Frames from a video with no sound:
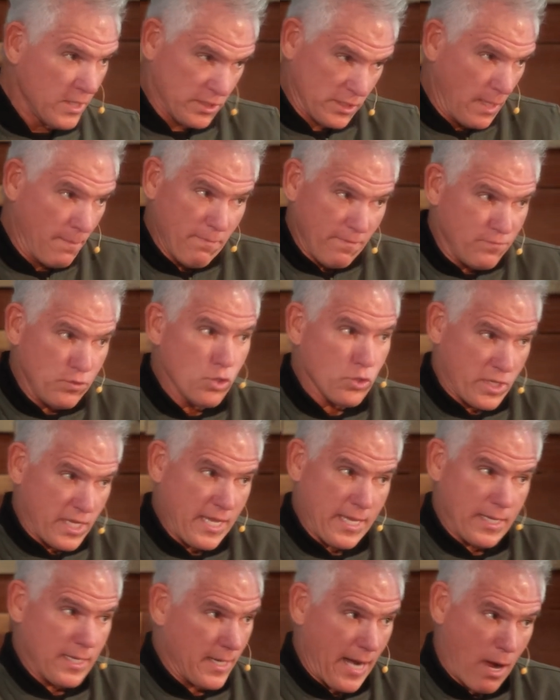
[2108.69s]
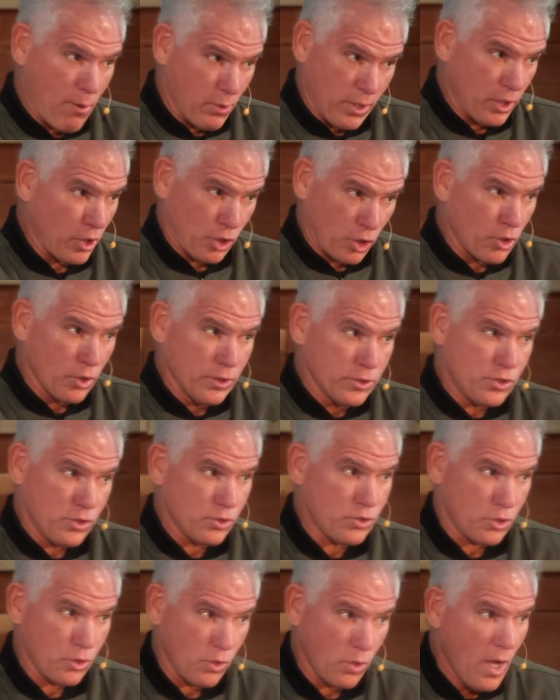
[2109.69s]
some of you can, and I would encourage
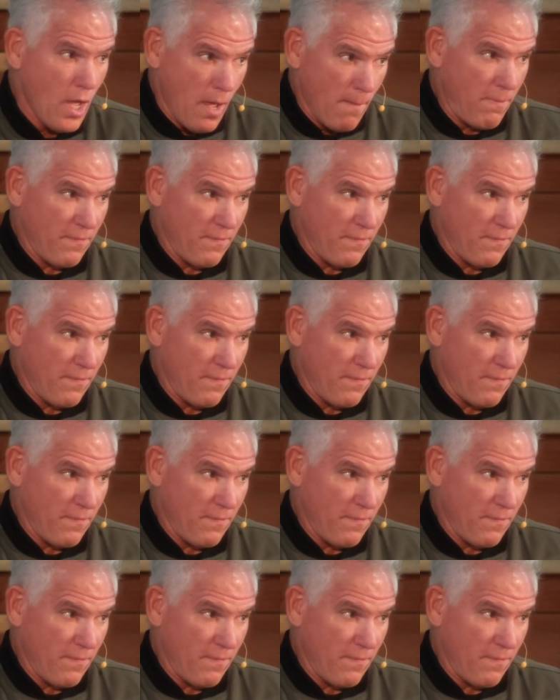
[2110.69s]
you to,